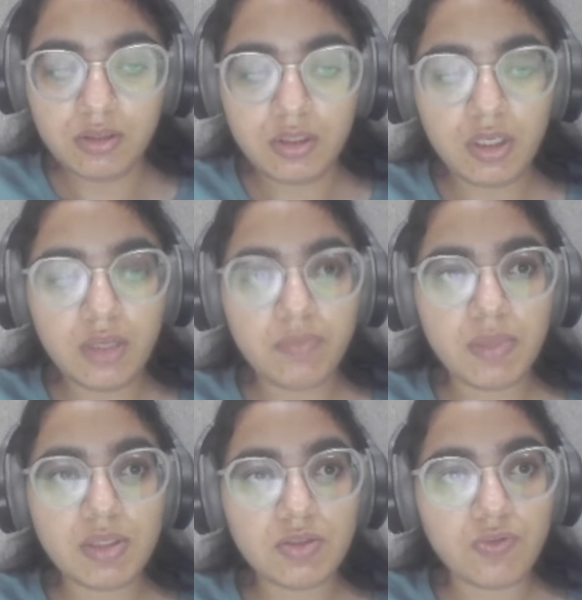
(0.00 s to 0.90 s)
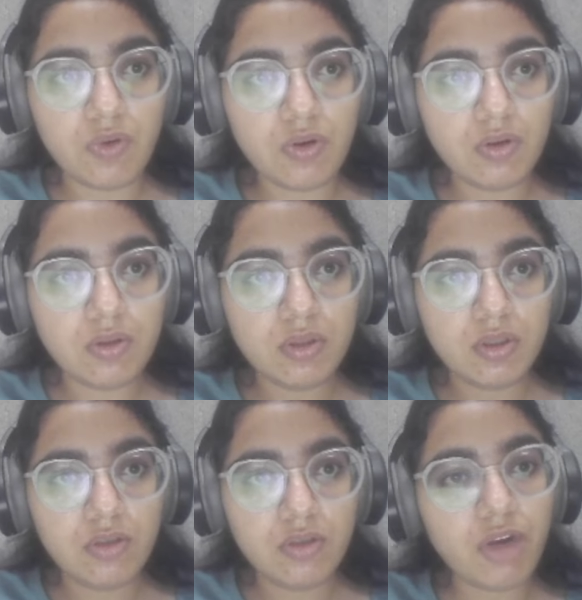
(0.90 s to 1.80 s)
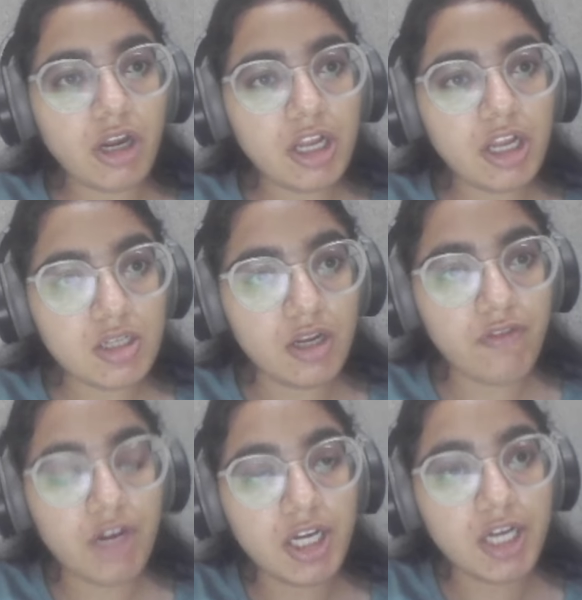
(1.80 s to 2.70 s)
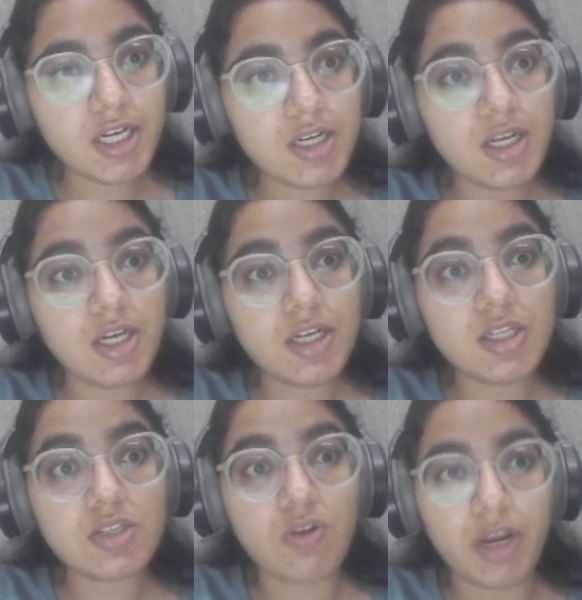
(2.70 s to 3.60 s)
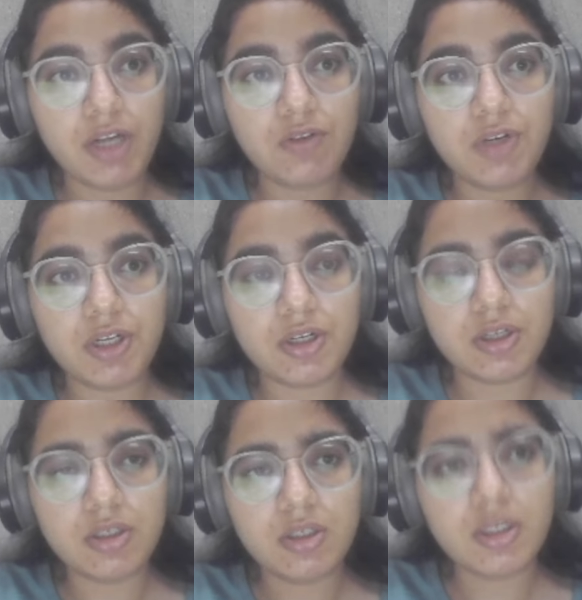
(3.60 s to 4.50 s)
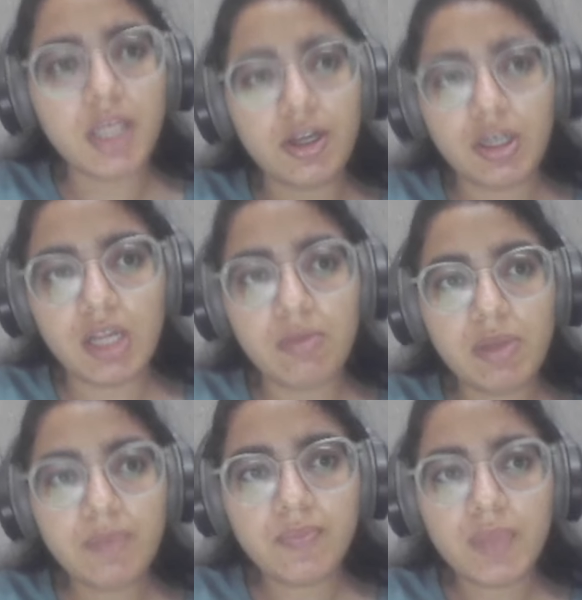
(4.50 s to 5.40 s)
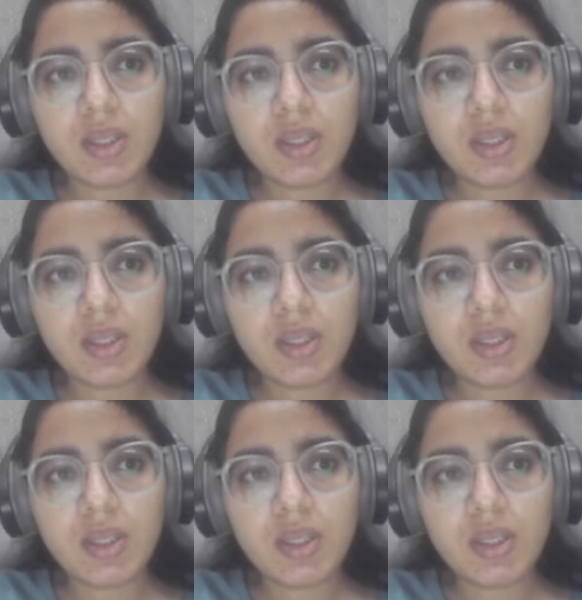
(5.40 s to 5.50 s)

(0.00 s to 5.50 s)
3 plus 4, what it is going to return? Can you tell me?